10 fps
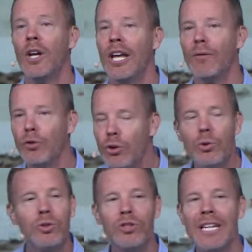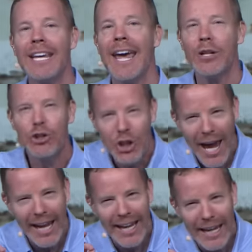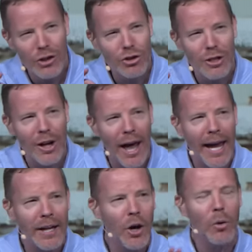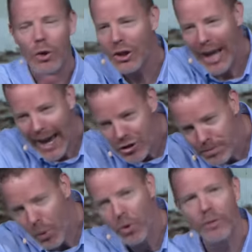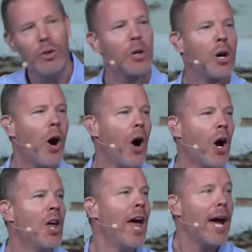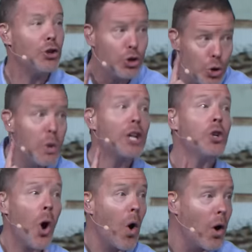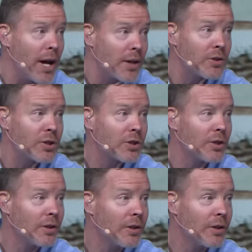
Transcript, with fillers: If you see a check engine light on the dashboard of your car and you ignore it,